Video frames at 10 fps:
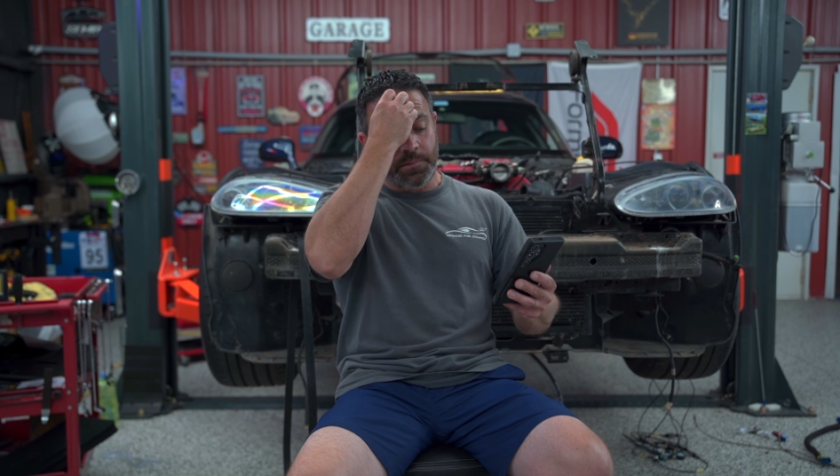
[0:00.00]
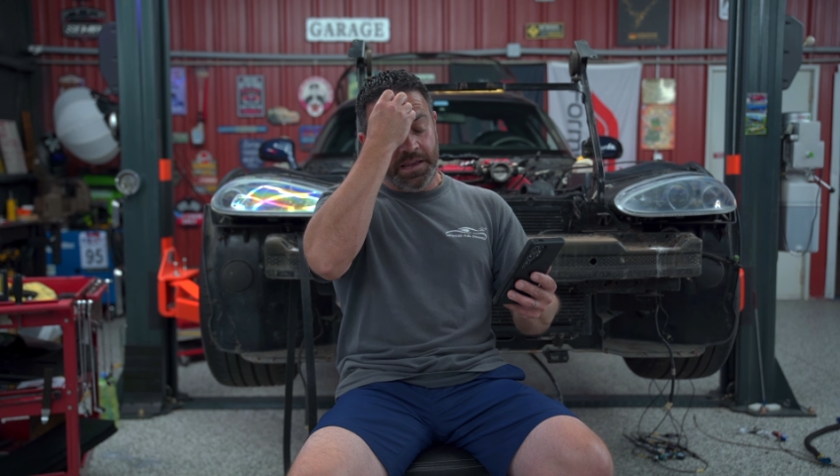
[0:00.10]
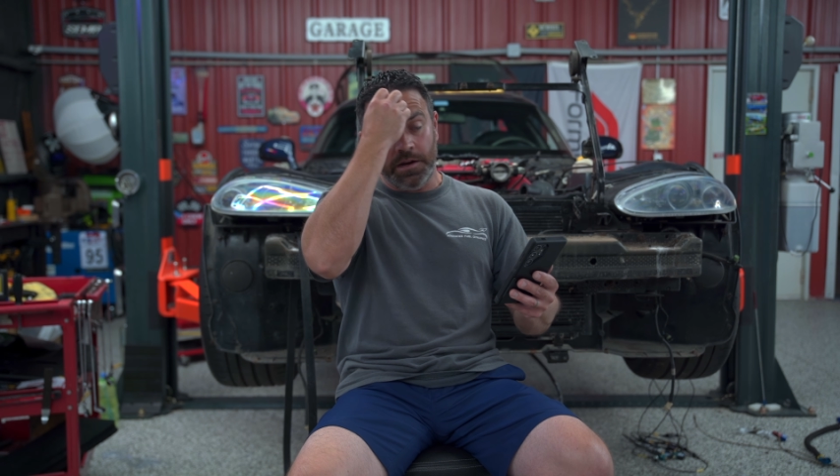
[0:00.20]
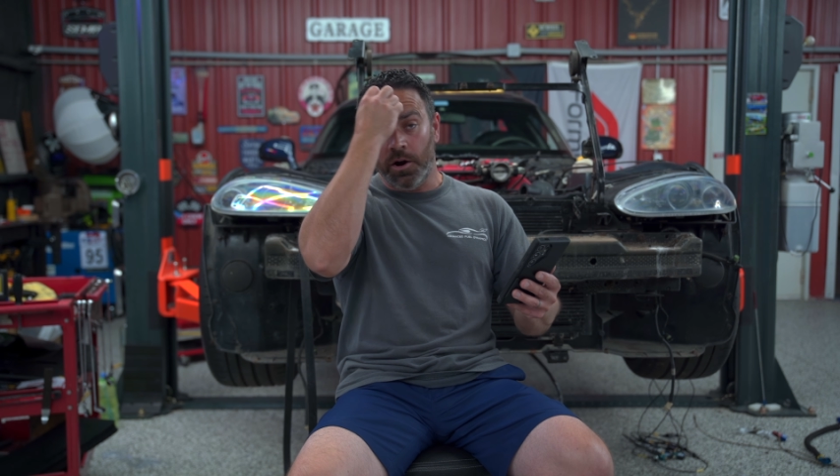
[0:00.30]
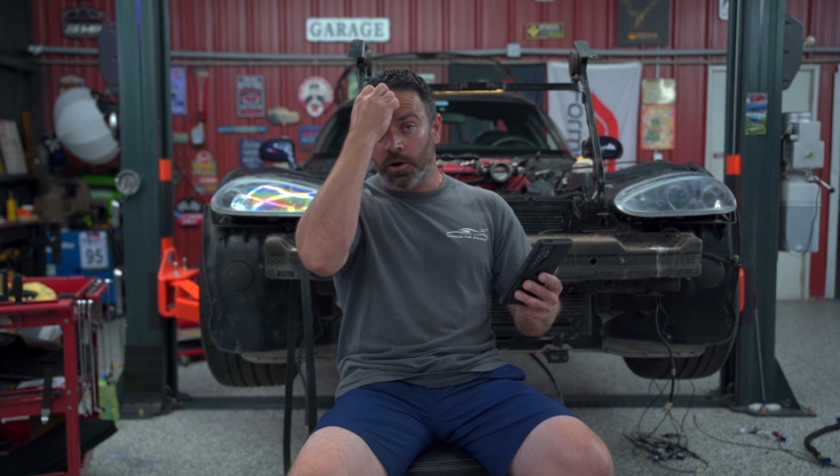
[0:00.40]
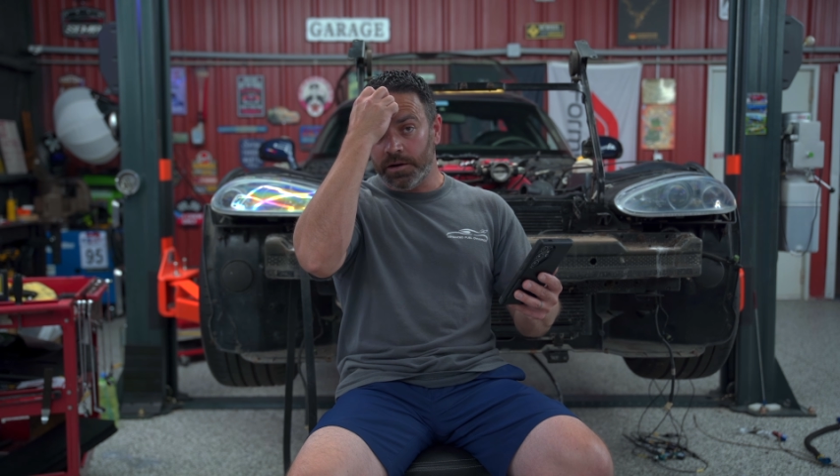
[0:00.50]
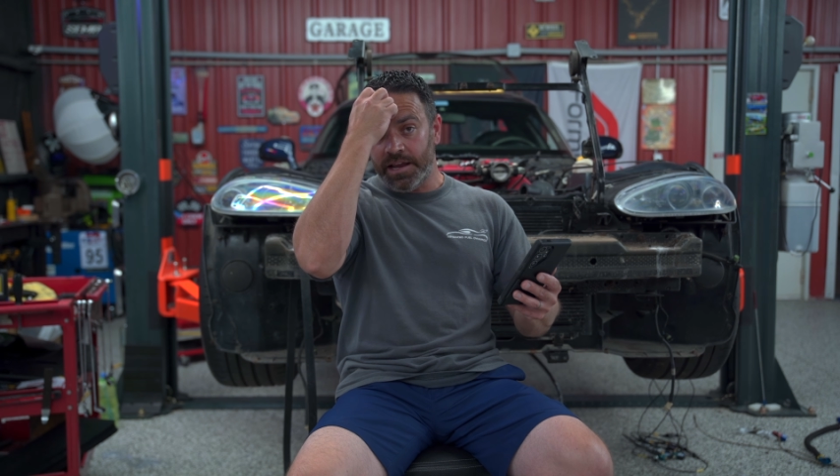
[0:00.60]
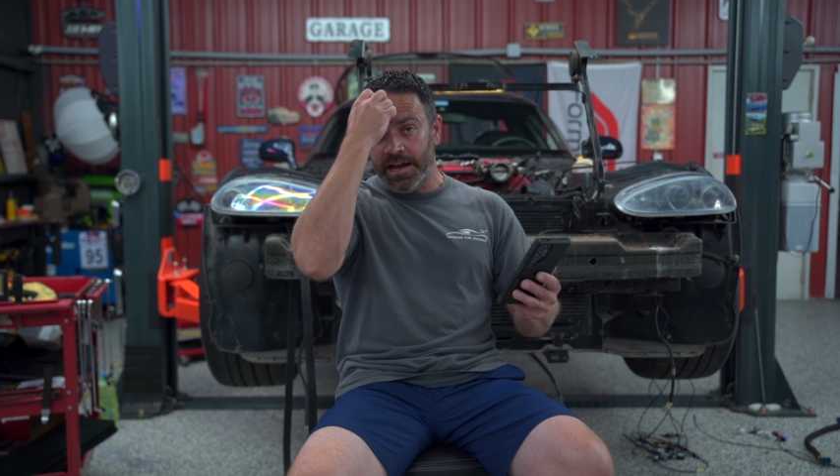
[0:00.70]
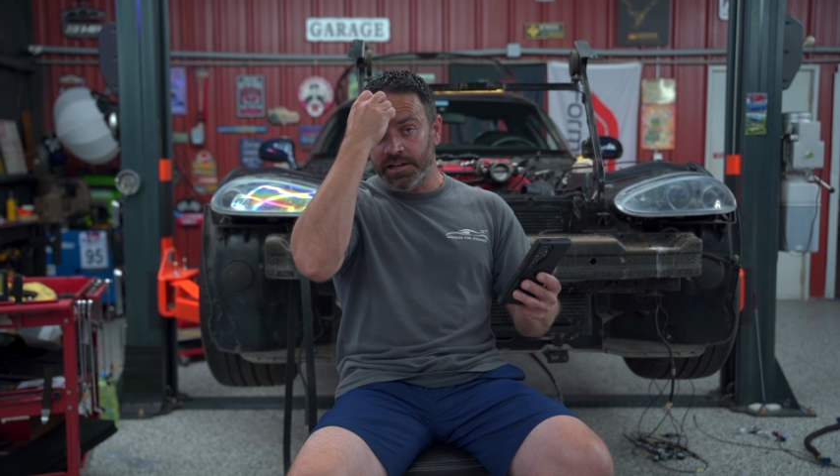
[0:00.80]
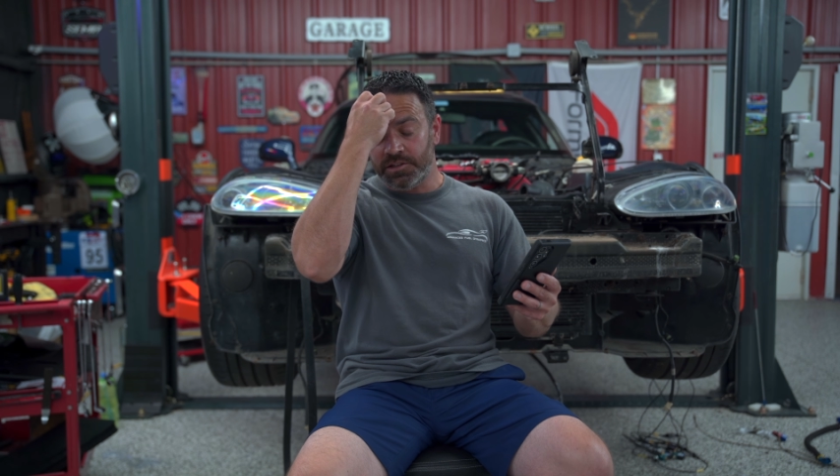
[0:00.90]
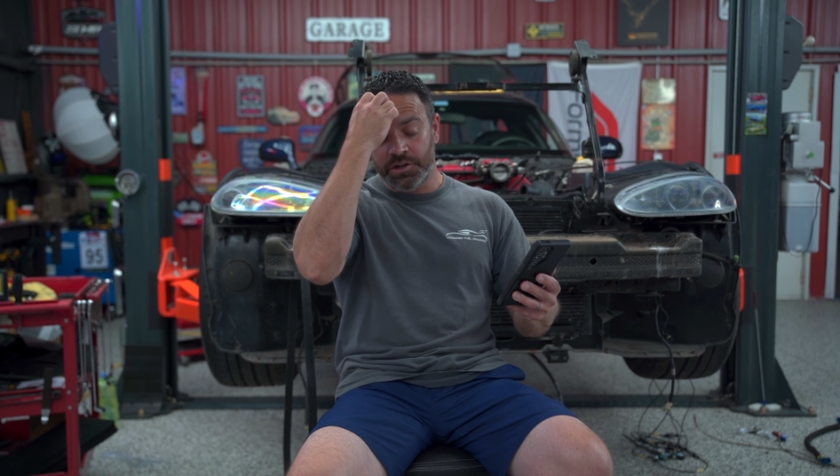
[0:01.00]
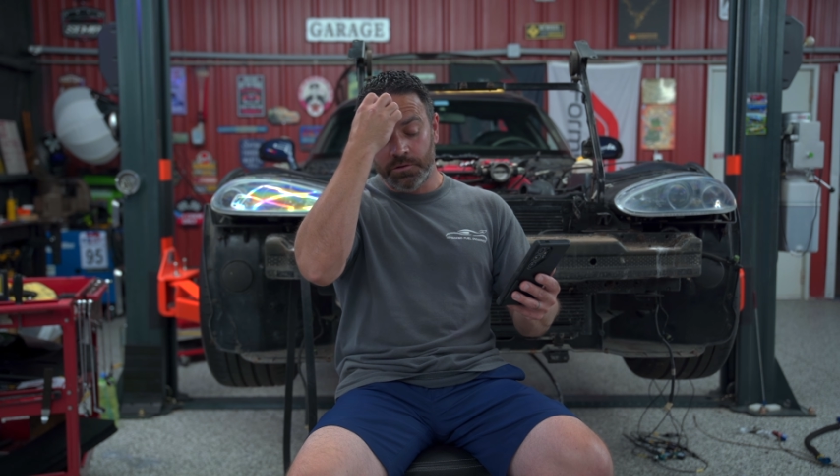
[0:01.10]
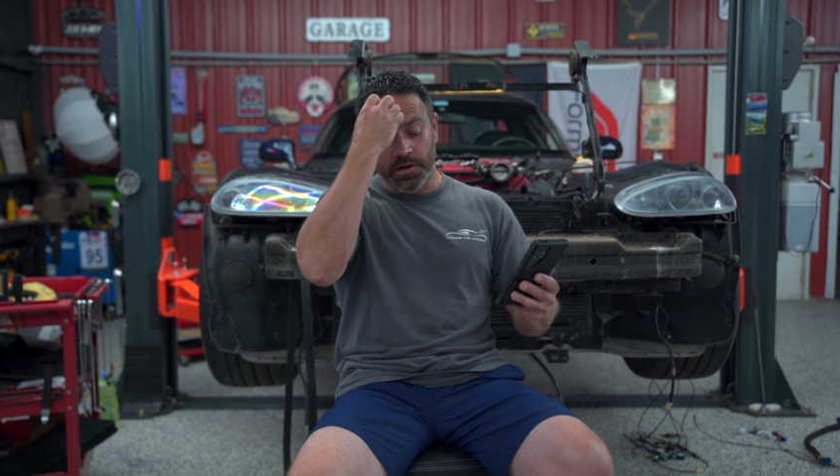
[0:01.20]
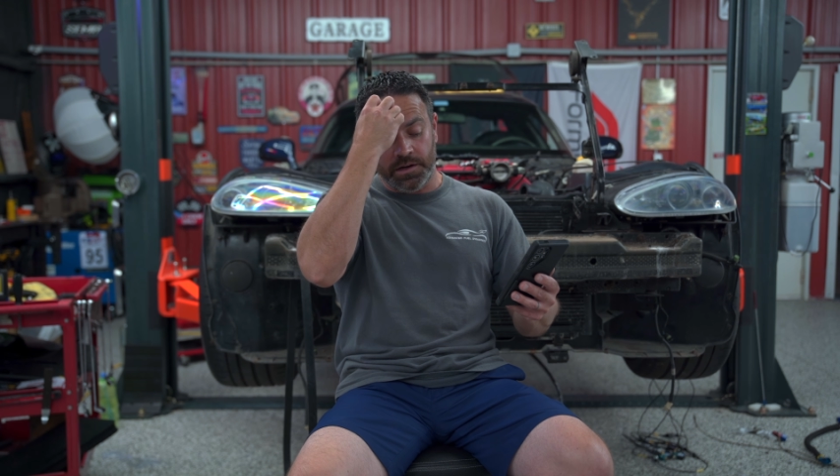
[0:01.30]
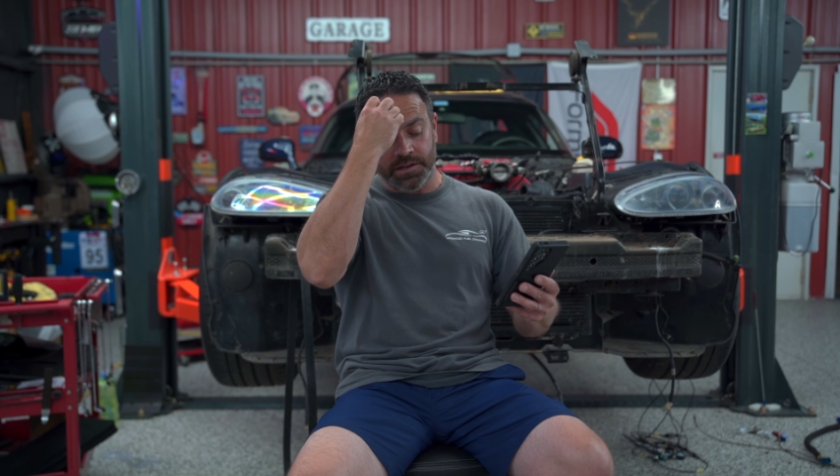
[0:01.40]
it already had a
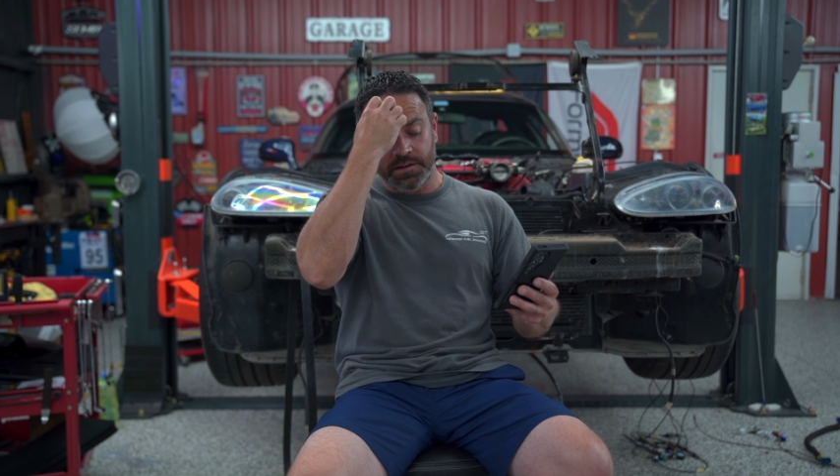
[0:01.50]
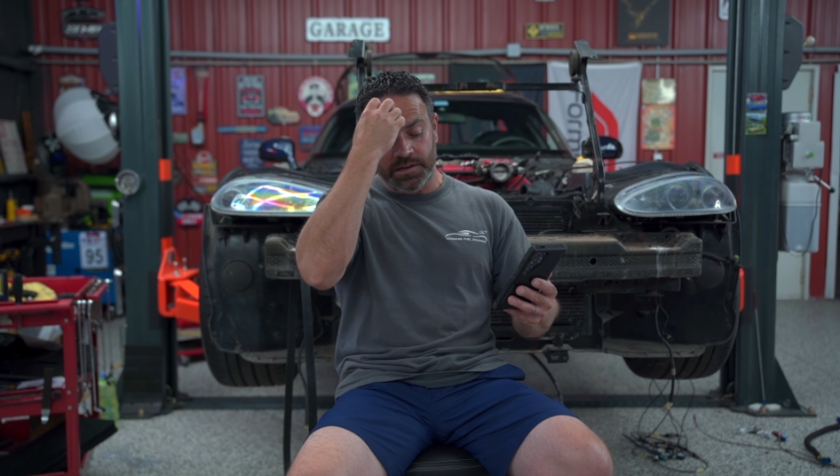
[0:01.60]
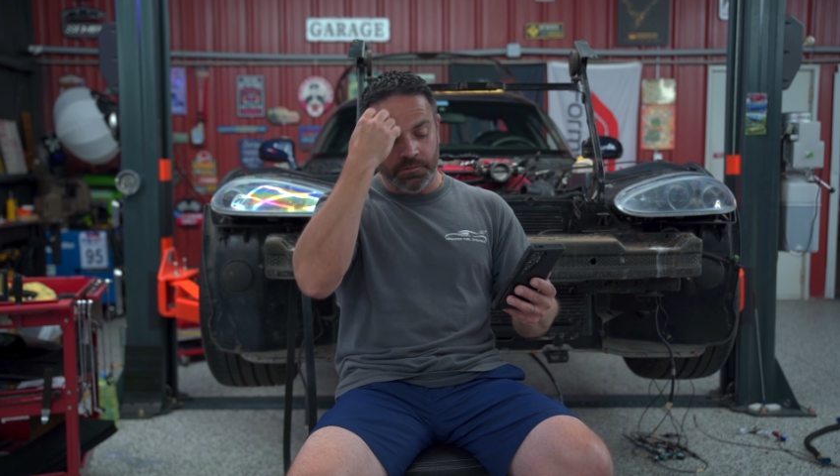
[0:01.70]
tune on it,